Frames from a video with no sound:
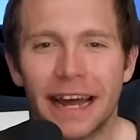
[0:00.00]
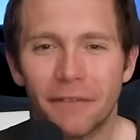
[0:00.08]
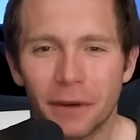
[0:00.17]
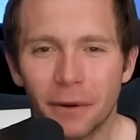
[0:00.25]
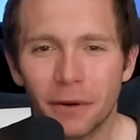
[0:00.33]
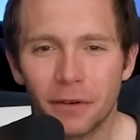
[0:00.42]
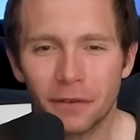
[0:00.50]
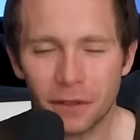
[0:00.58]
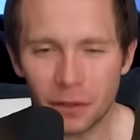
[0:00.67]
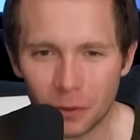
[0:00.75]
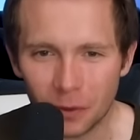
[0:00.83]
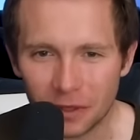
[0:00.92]
Everyone often
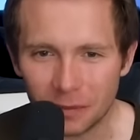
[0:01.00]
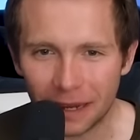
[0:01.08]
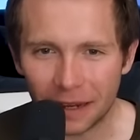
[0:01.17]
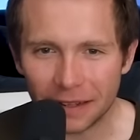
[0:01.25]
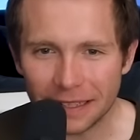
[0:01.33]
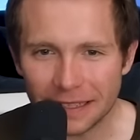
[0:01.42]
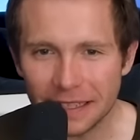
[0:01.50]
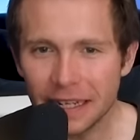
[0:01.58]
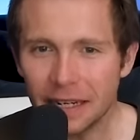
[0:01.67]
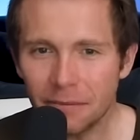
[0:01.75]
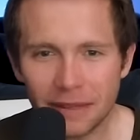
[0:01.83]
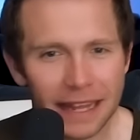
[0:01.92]
talks about it,
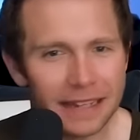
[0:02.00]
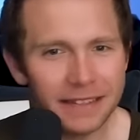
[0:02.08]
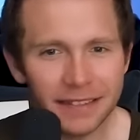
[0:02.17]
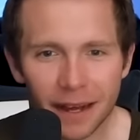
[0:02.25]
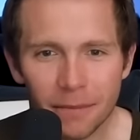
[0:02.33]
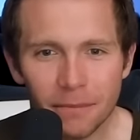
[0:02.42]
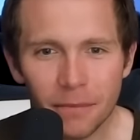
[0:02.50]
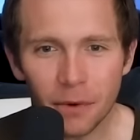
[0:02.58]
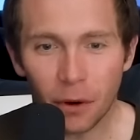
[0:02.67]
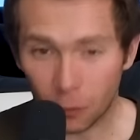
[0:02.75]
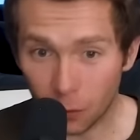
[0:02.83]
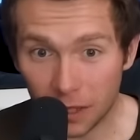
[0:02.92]
but then some
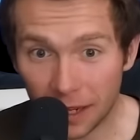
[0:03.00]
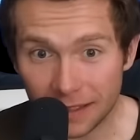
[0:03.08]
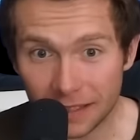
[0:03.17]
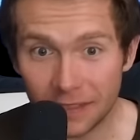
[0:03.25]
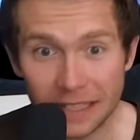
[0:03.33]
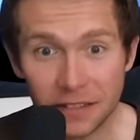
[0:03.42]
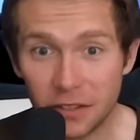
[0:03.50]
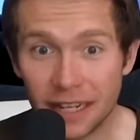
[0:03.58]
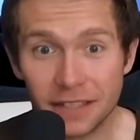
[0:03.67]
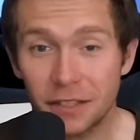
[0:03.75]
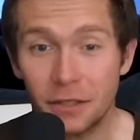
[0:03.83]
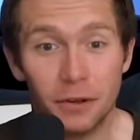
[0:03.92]
alternatively
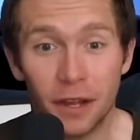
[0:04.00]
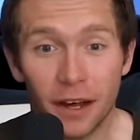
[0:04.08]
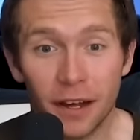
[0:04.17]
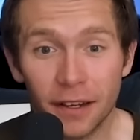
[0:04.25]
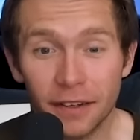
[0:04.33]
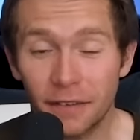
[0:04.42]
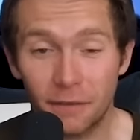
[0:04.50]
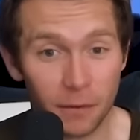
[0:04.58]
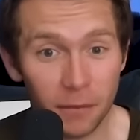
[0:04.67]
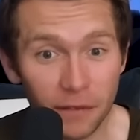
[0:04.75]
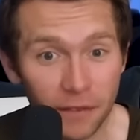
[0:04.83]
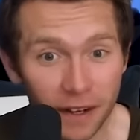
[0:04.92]
suggest you learn
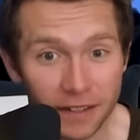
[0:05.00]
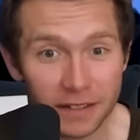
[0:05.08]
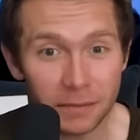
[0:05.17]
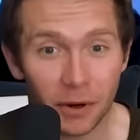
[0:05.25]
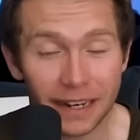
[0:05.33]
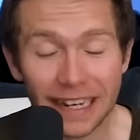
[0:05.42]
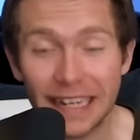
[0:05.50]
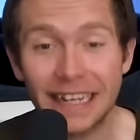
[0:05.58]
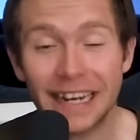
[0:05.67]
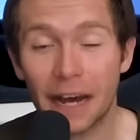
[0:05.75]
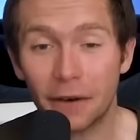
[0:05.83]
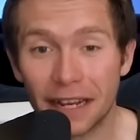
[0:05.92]
from the first to market and
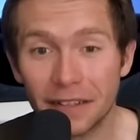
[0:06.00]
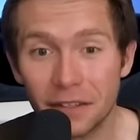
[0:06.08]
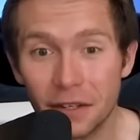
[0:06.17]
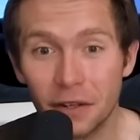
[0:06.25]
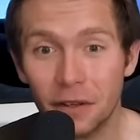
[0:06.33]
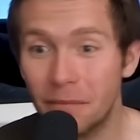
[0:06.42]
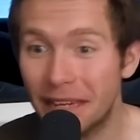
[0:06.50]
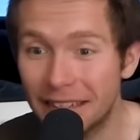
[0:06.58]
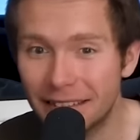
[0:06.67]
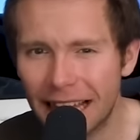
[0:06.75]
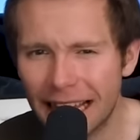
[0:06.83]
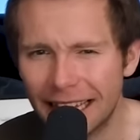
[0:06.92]
can out execute them
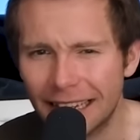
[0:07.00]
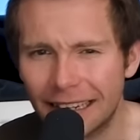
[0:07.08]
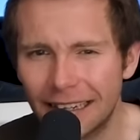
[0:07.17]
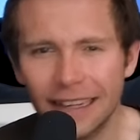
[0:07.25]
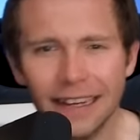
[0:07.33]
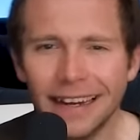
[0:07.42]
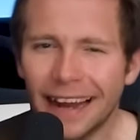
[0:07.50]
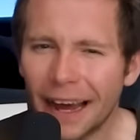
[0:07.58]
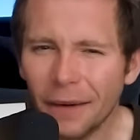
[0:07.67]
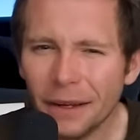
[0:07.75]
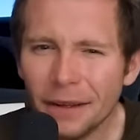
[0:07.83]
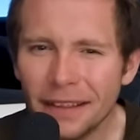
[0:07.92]
being second.
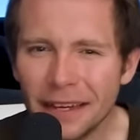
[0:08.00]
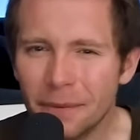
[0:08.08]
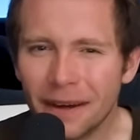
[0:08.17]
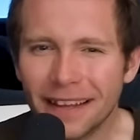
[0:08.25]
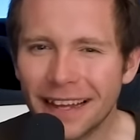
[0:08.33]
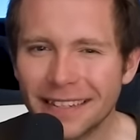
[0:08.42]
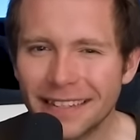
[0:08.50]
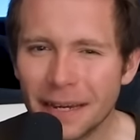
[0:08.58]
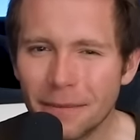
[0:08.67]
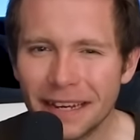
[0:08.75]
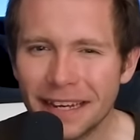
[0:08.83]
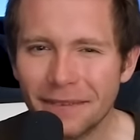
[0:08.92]
How do you think about that
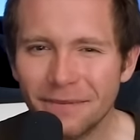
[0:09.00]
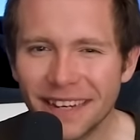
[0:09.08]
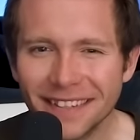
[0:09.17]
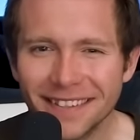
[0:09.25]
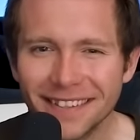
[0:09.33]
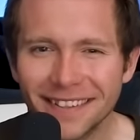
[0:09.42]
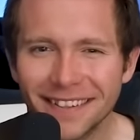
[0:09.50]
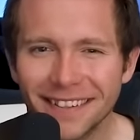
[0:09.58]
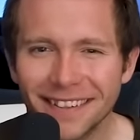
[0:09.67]
today being an investor?